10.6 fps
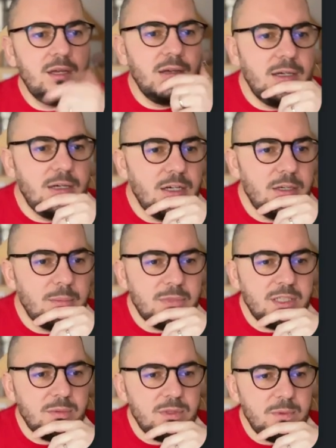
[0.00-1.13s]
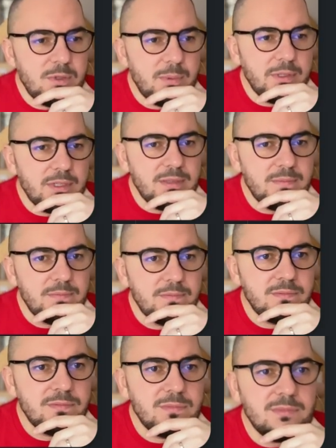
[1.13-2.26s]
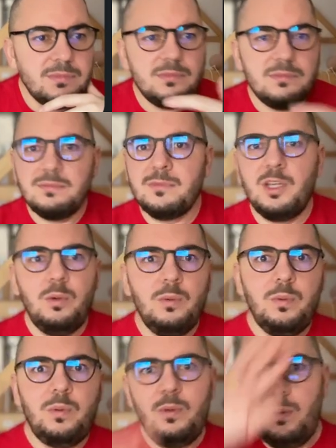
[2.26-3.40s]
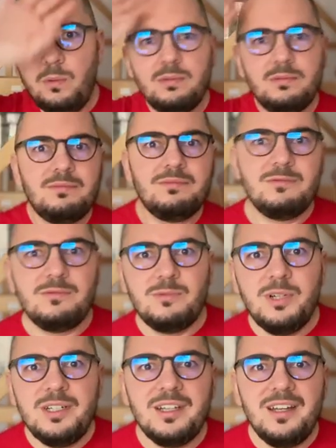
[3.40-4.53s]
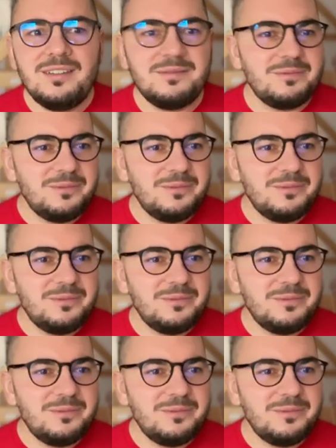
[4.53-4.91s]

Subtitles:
And we spoke about this. Phew, we're done.